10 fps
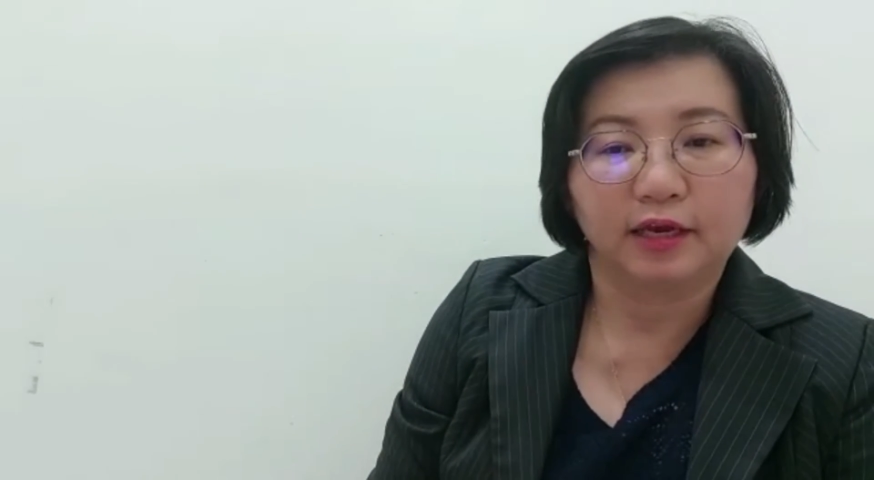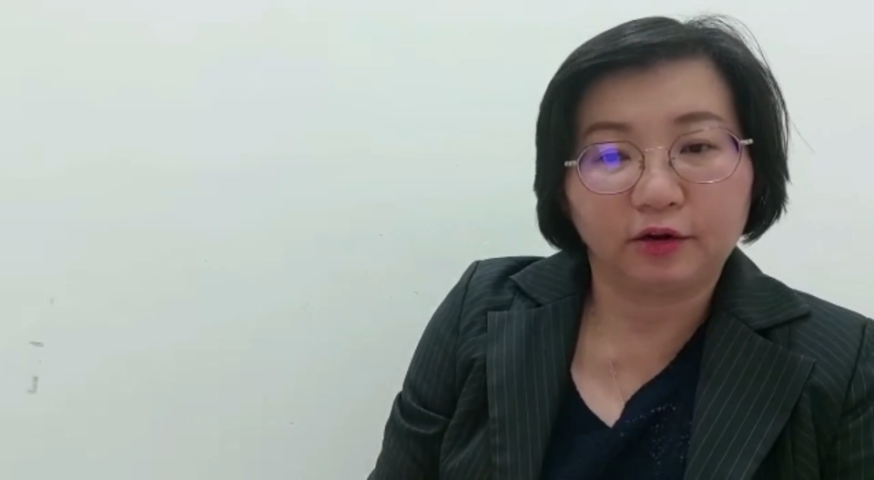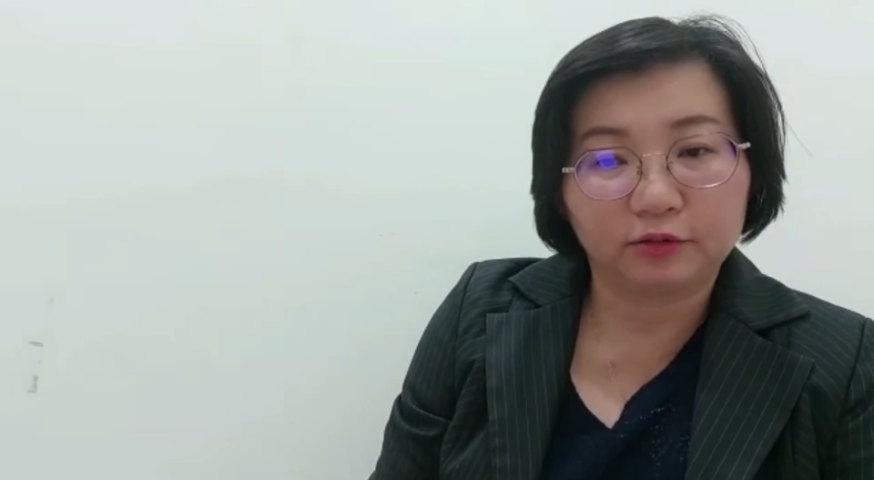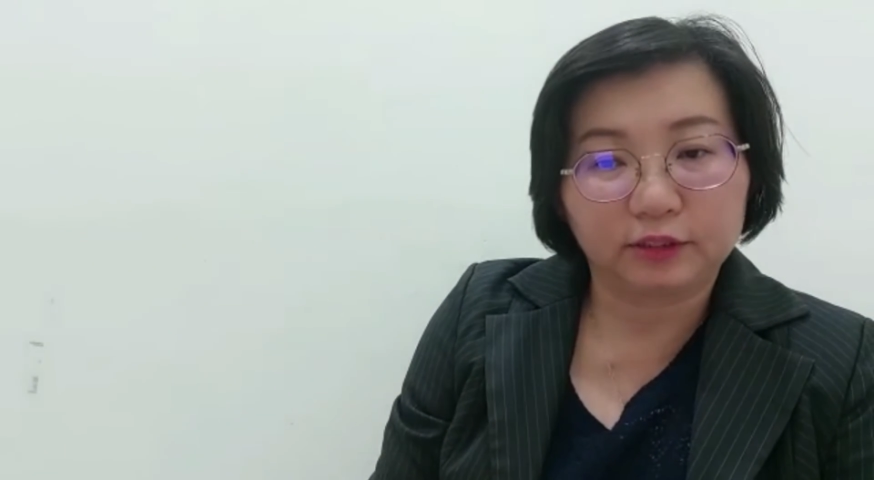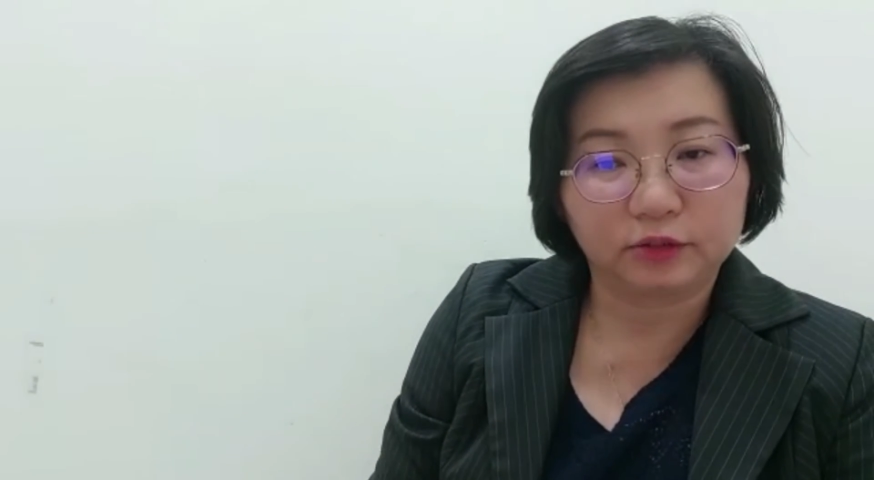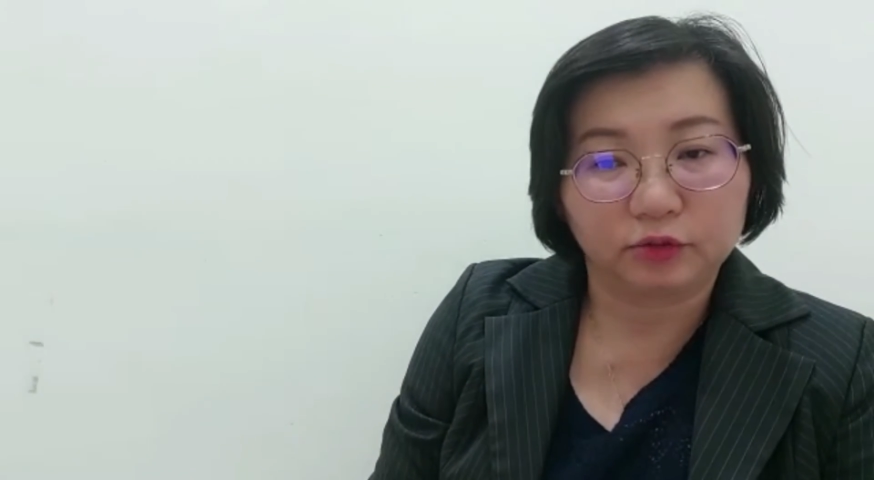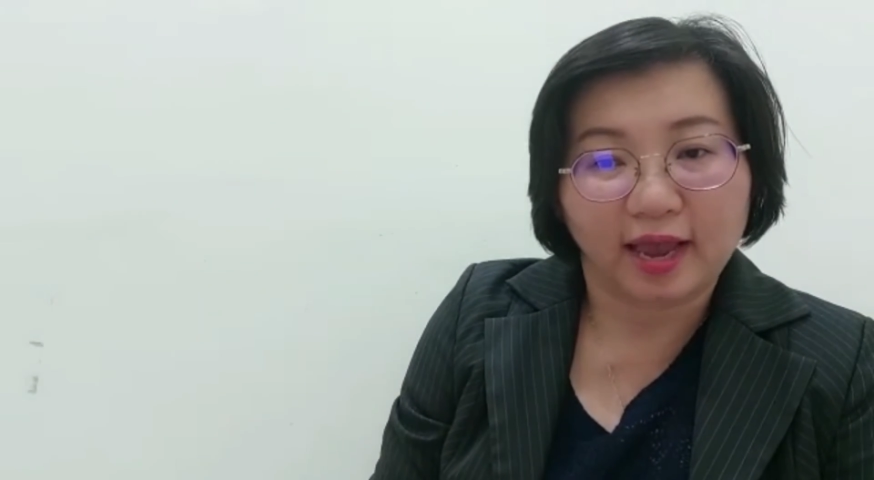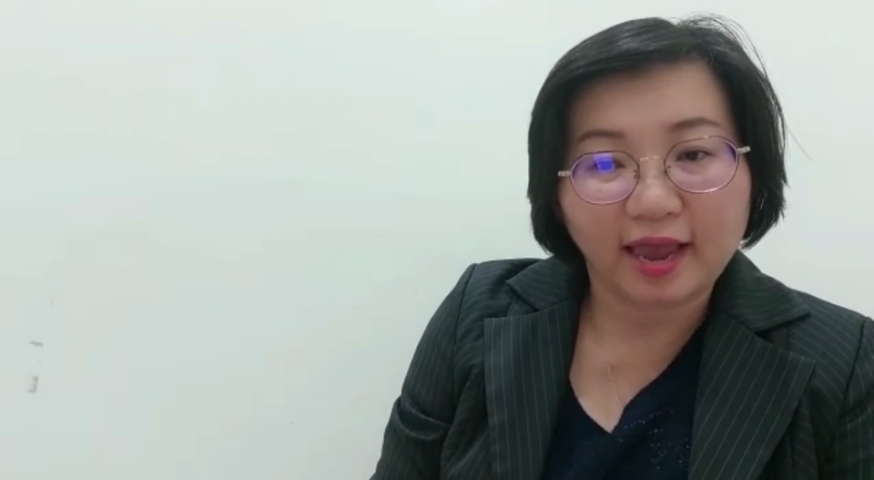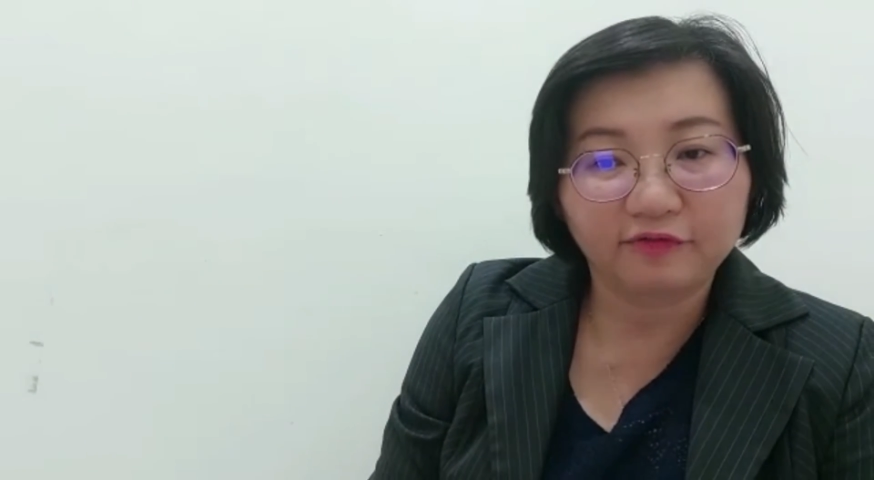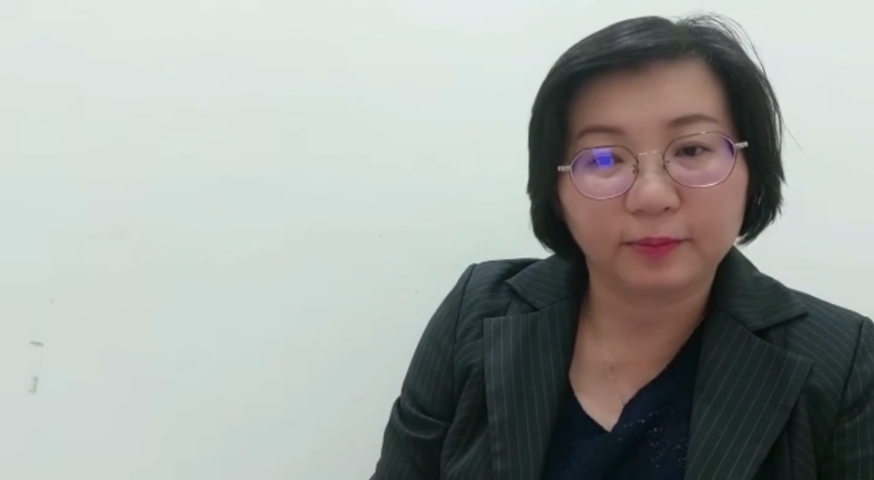in order to
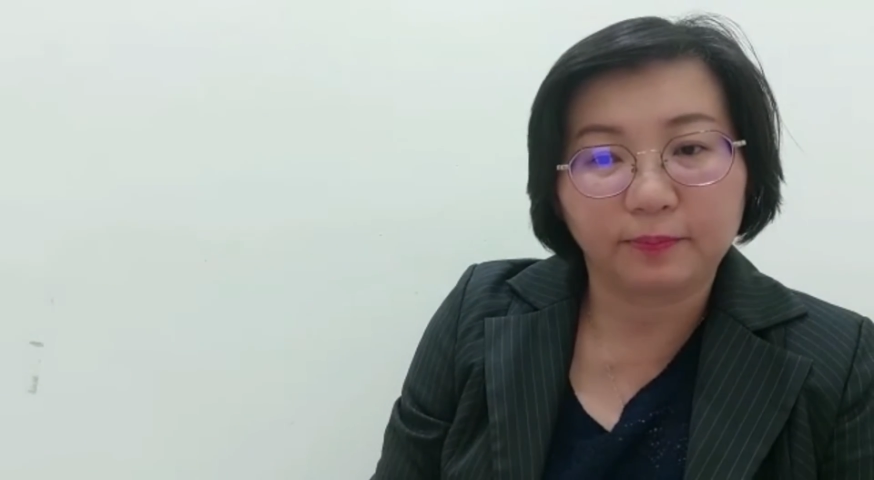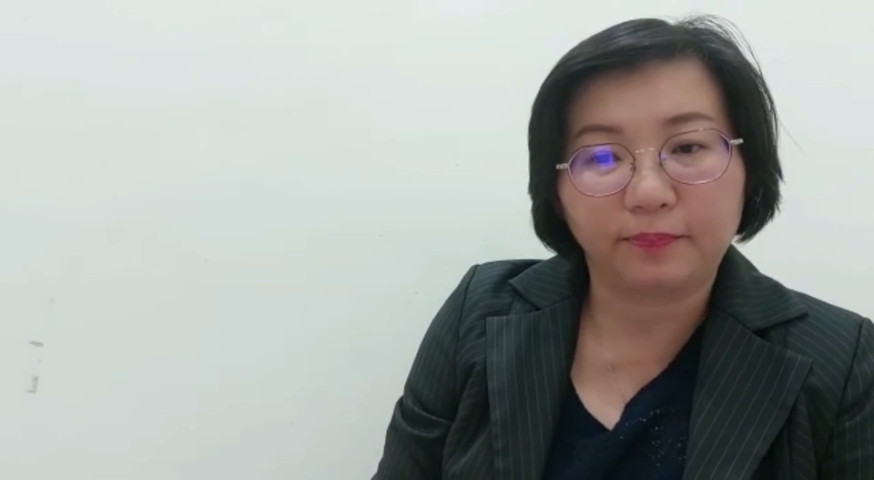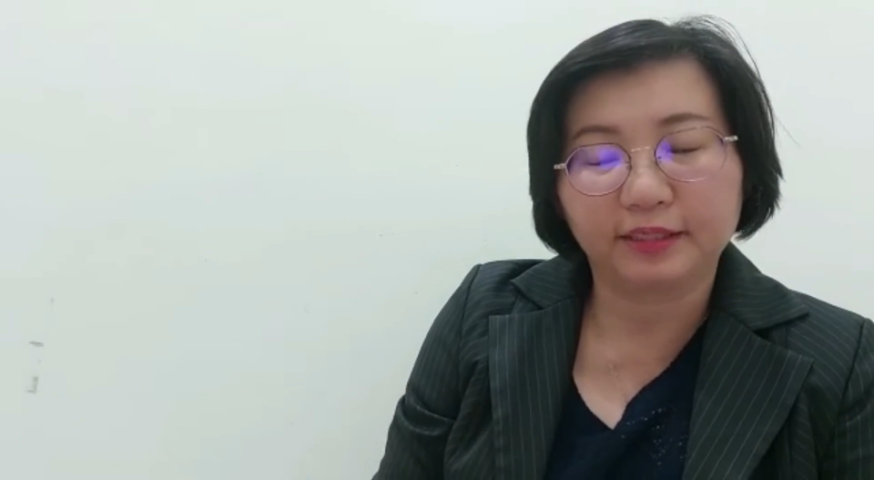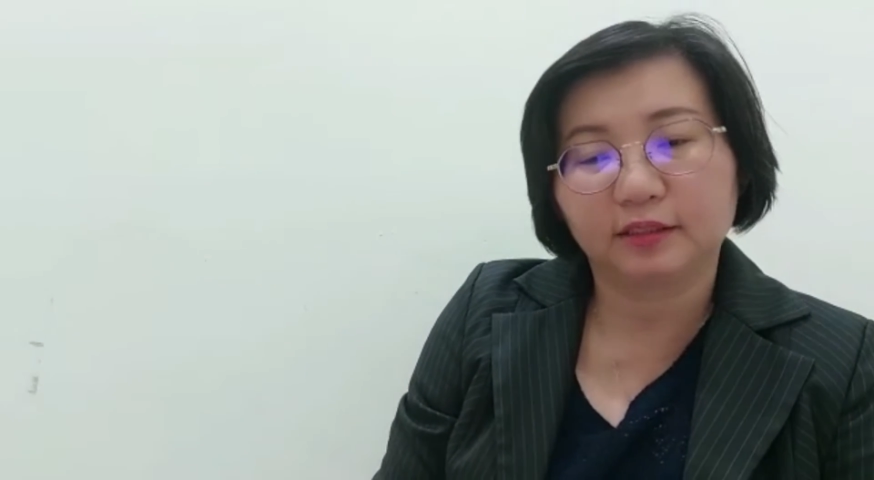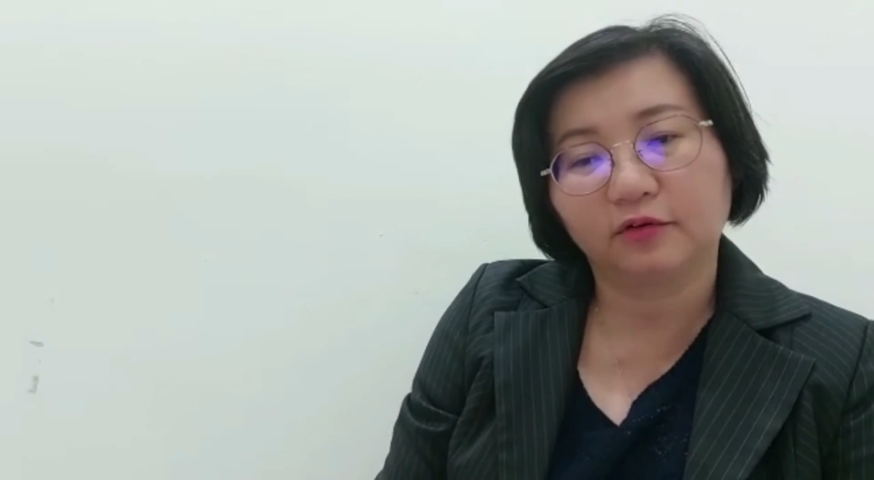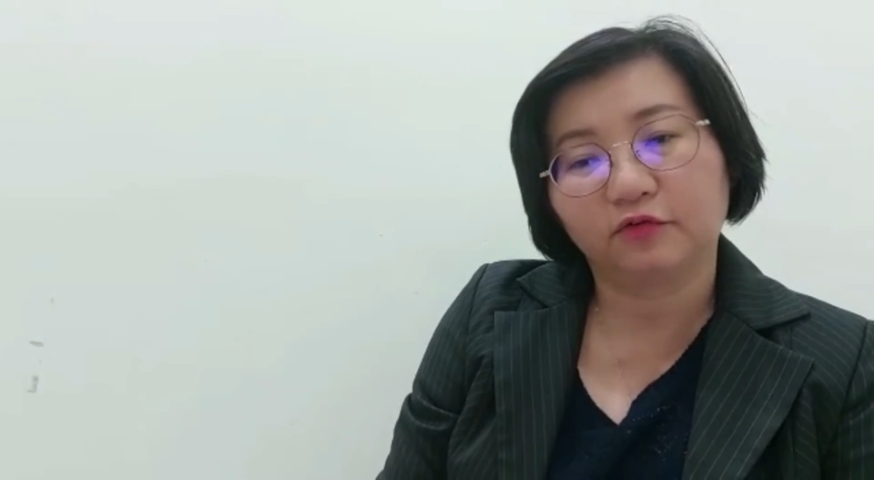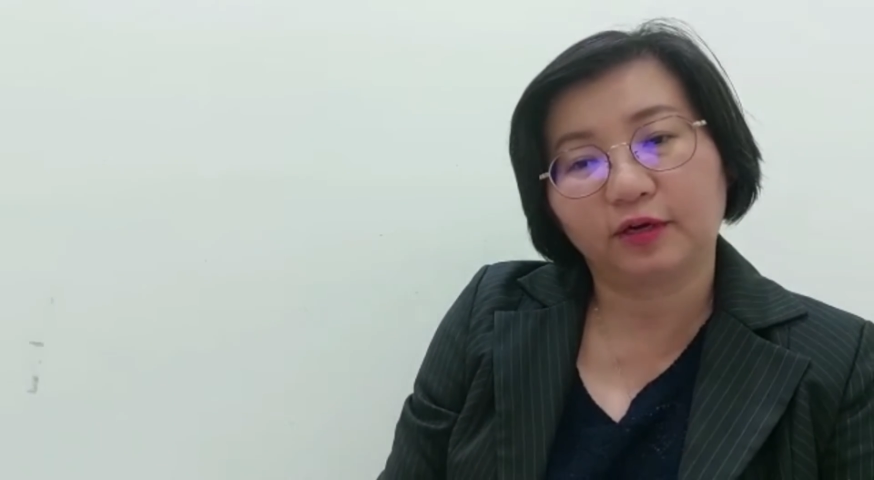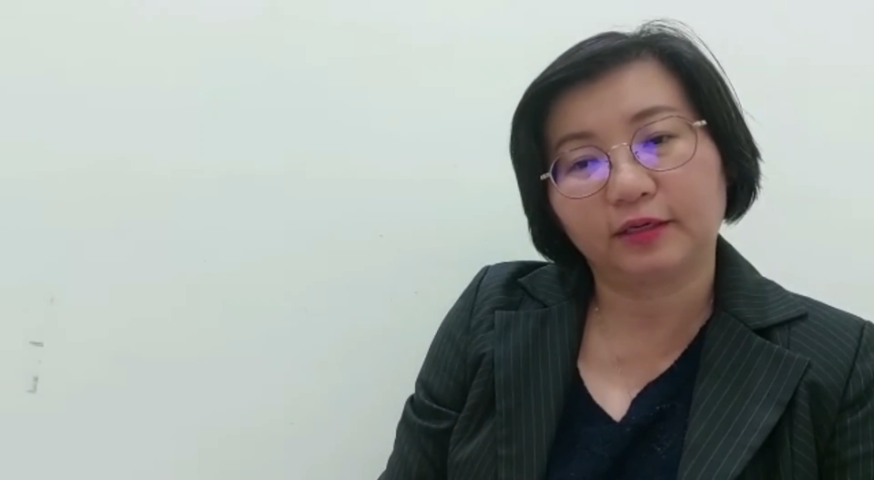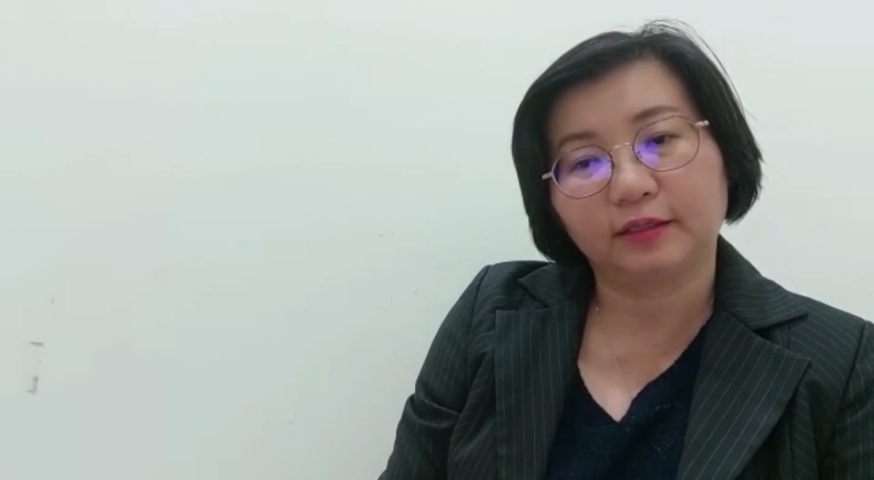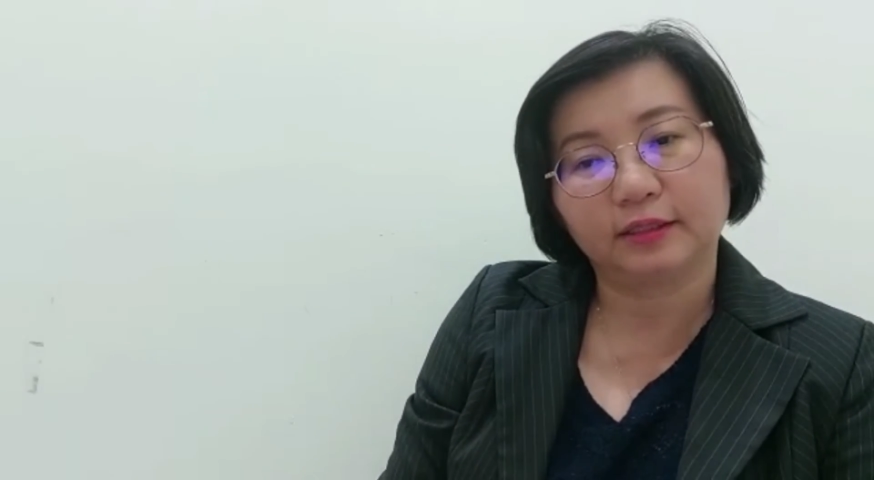have a better
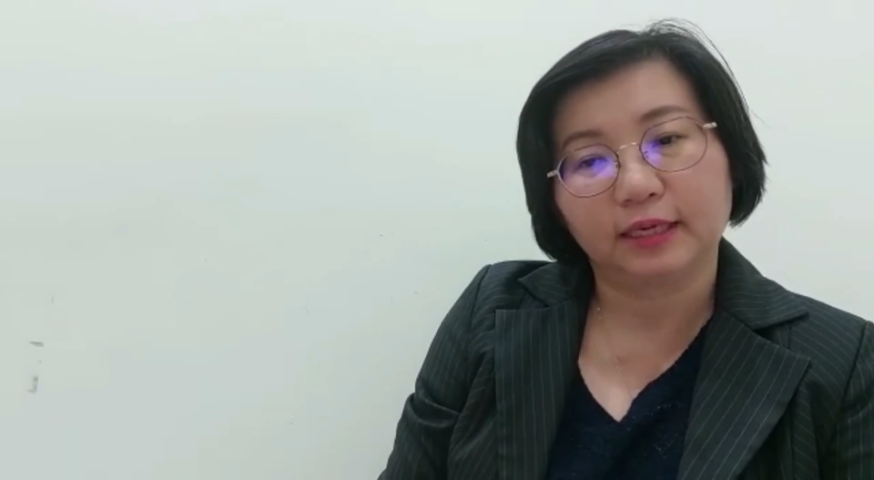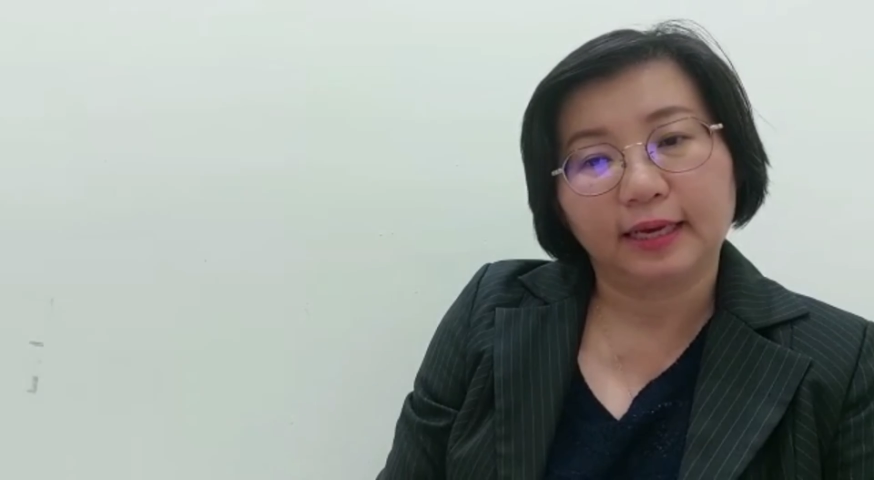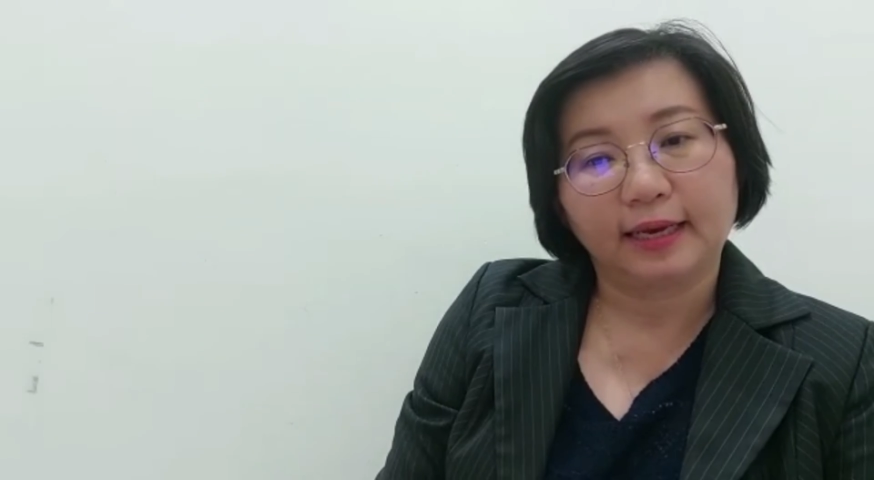awareness